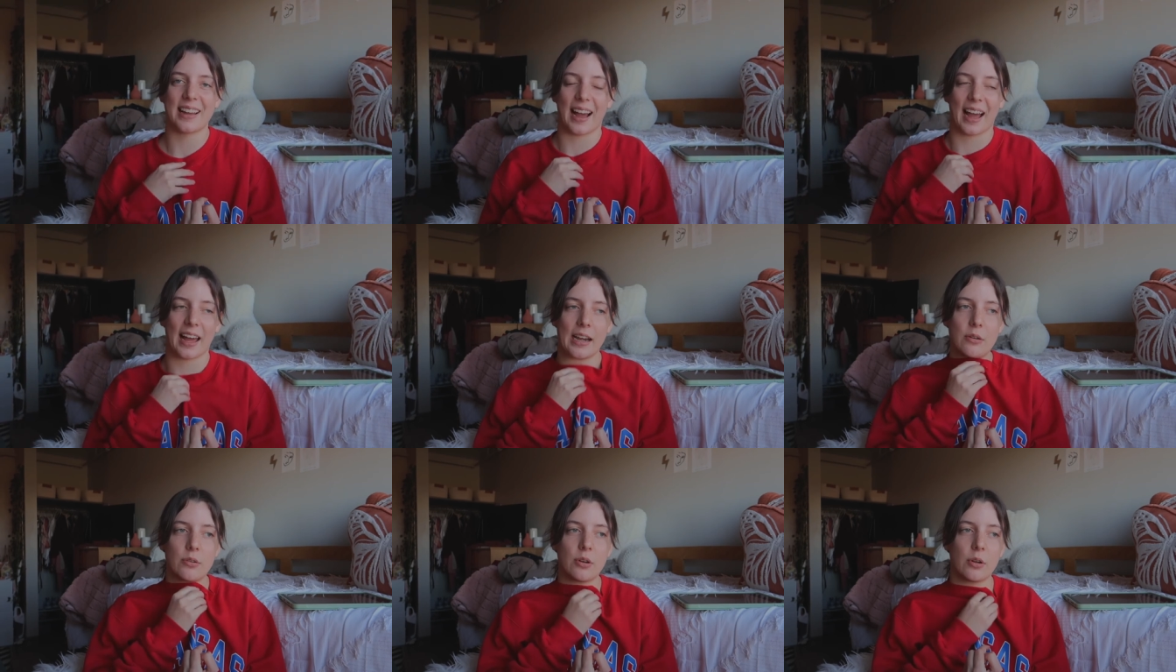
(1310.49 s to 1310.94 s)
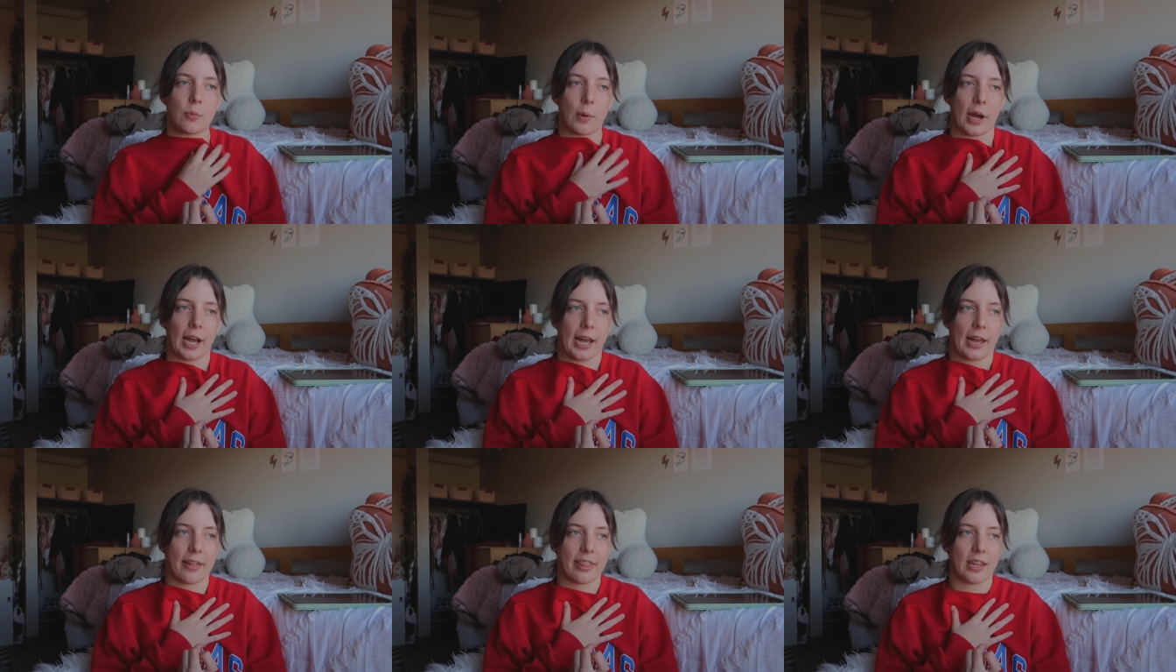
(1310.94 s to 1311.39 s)
I don't know
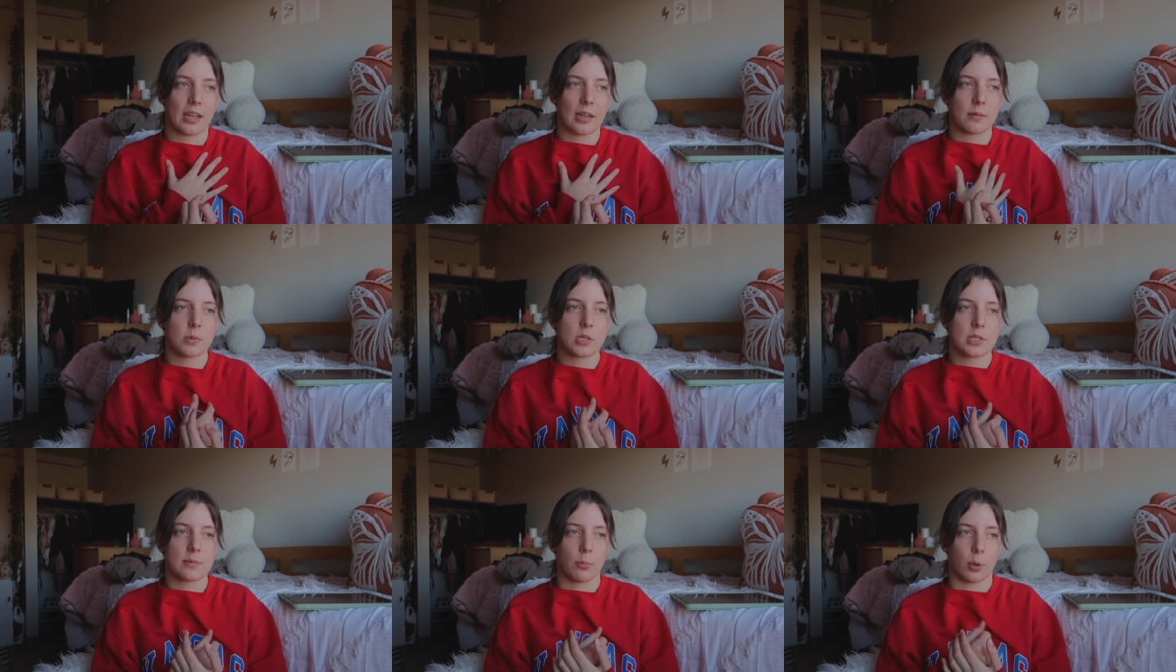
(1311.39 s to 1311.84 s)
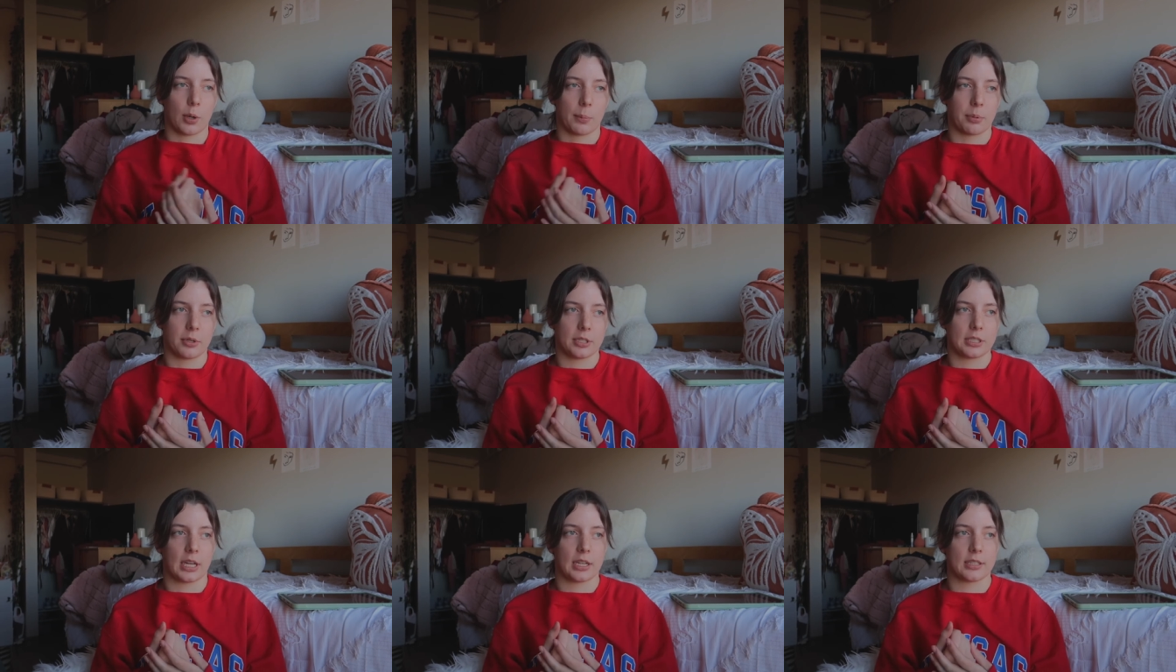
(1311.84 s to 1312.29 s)
why. I think I'm just more
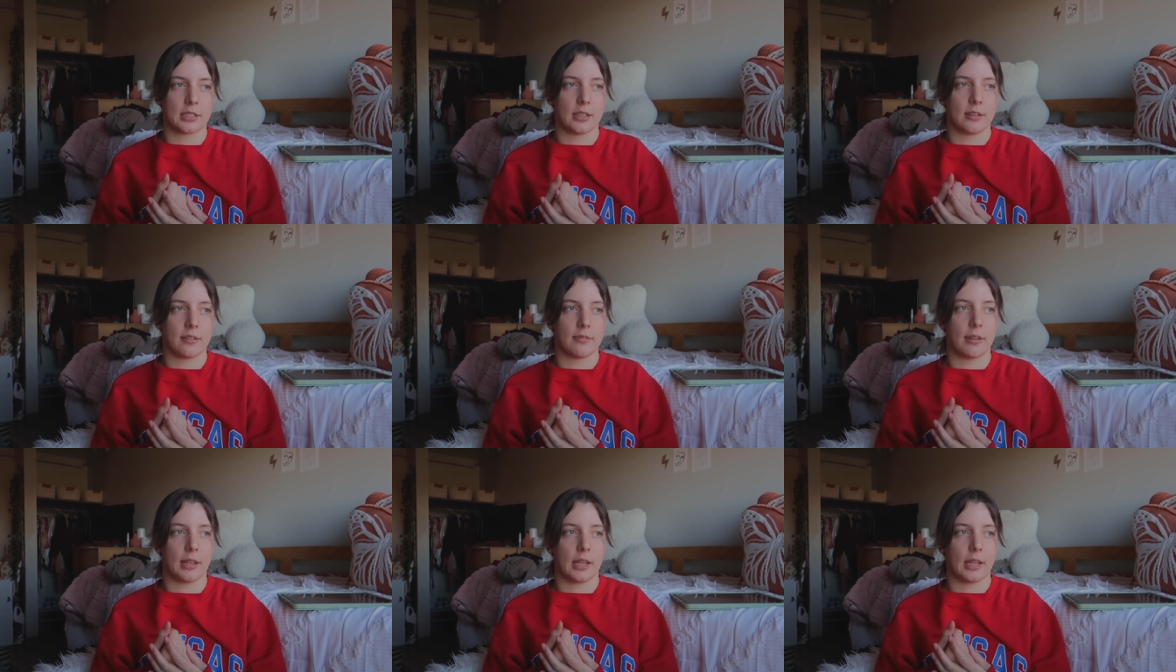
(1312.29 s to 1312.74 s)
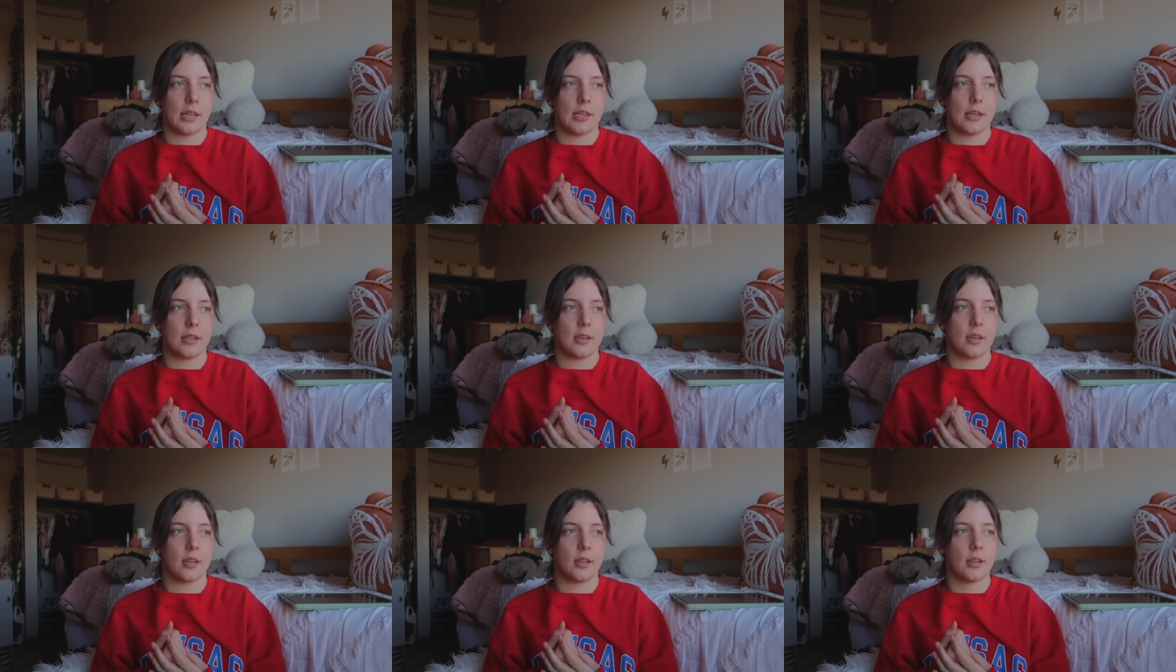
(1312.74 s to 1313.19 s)
productive
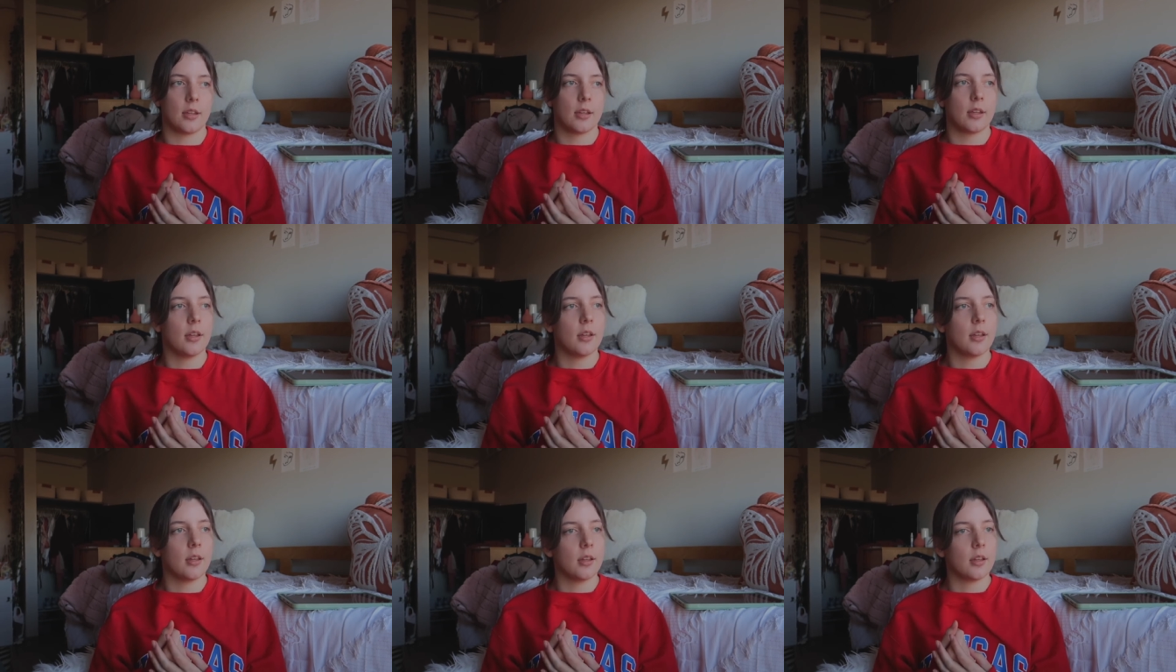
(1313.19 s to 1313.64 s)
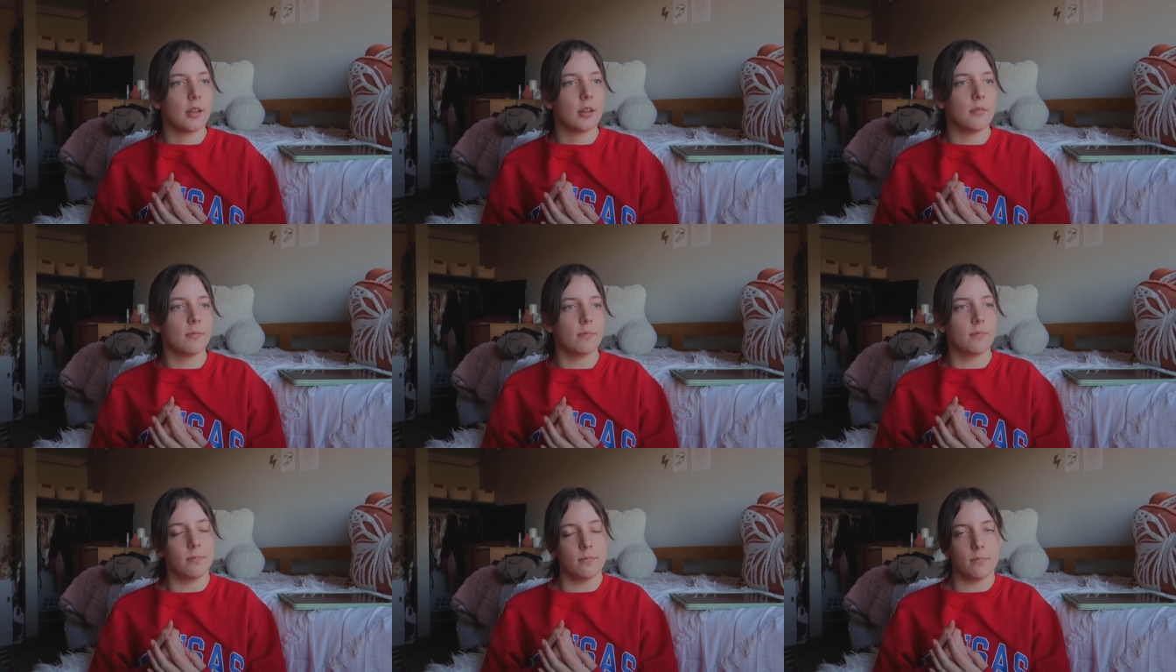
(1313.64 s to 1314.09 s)
in
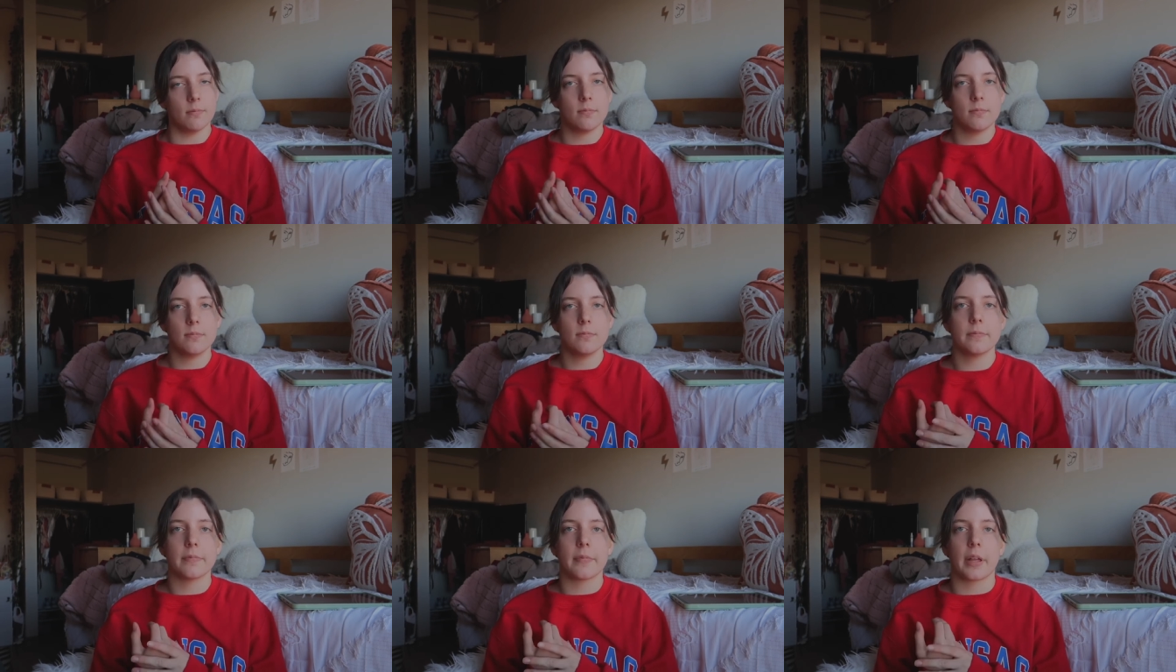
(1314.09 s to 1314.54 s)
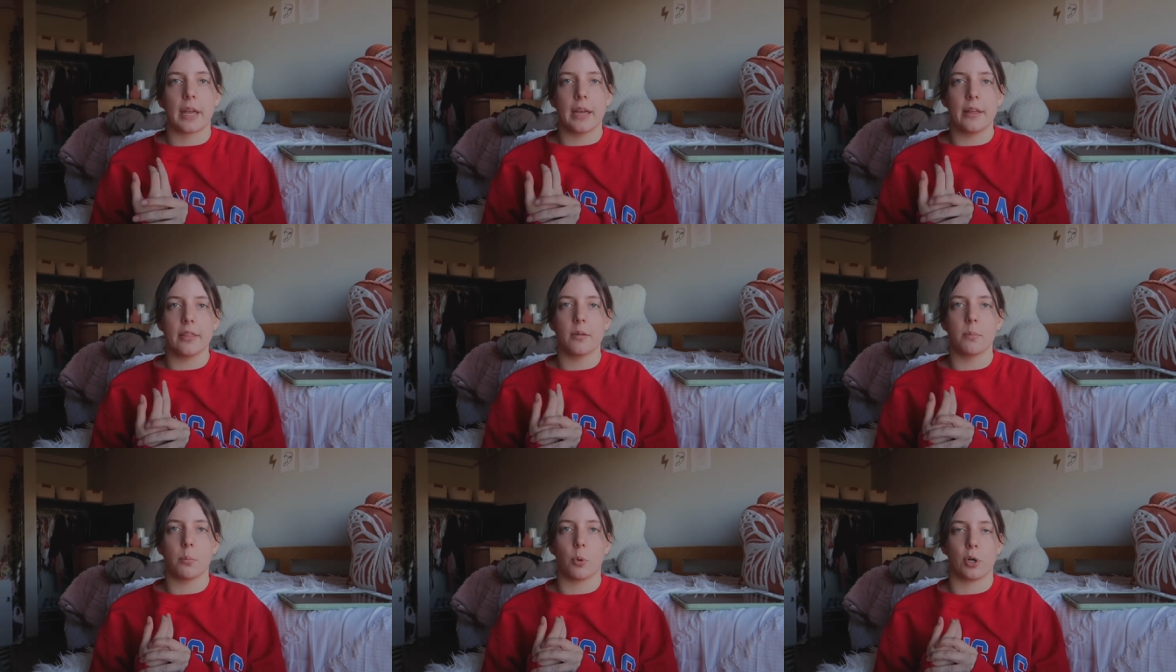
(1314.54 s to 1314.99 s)

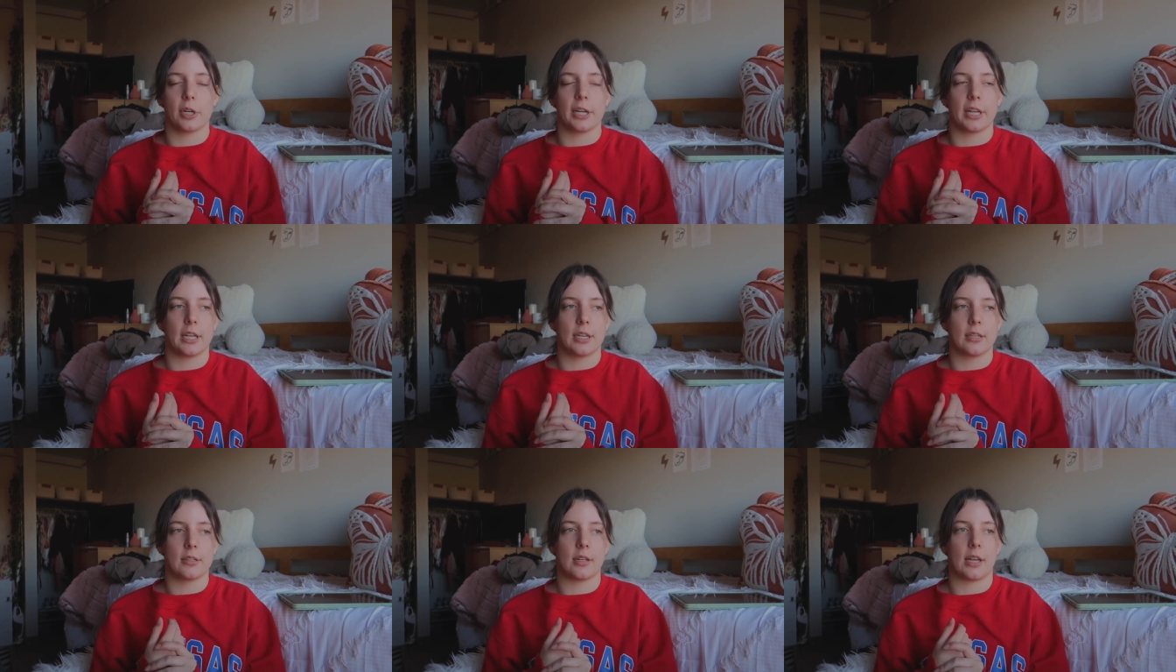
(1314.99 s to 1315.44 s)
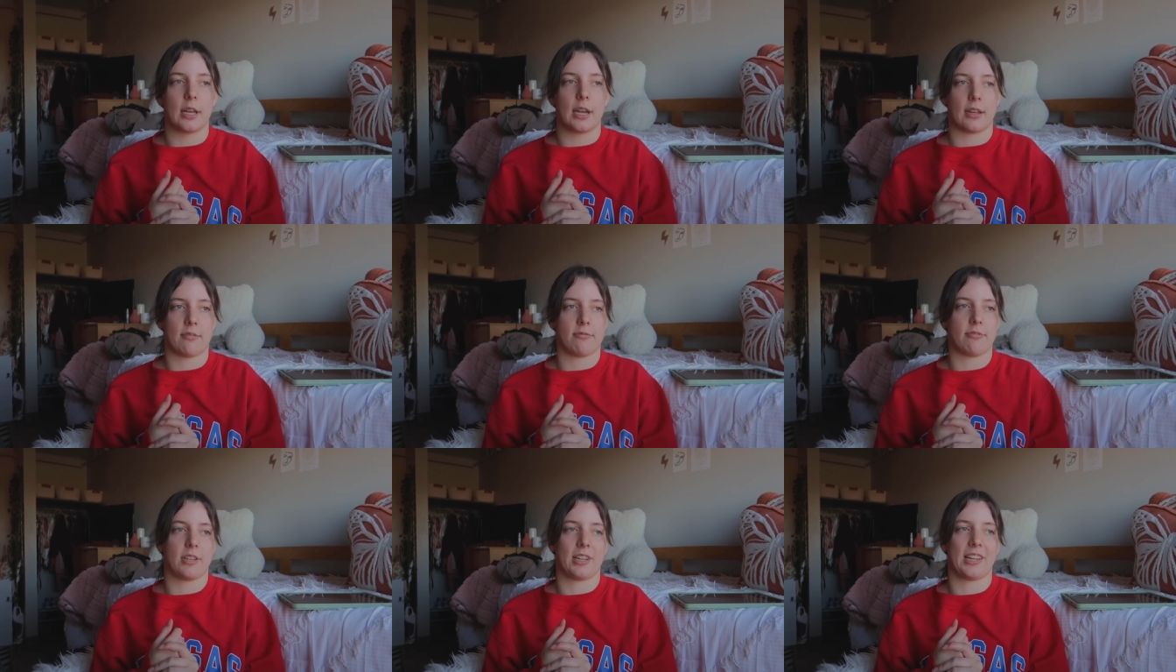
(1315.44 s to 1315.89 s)
in the morning and
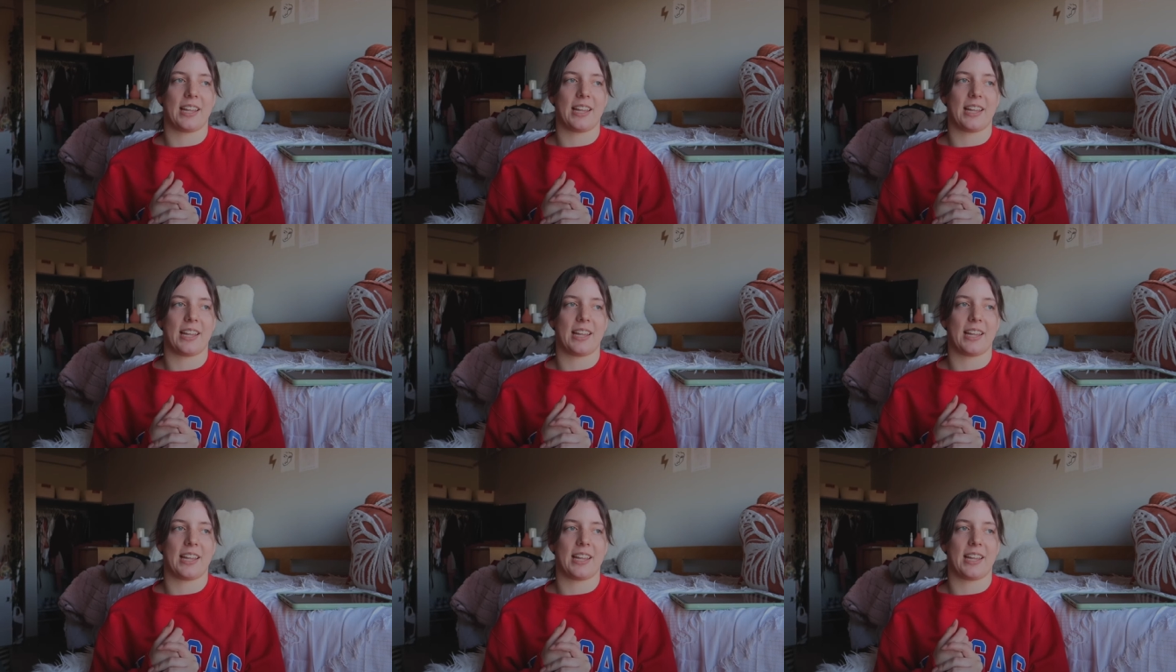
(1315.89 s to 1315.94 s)
I feel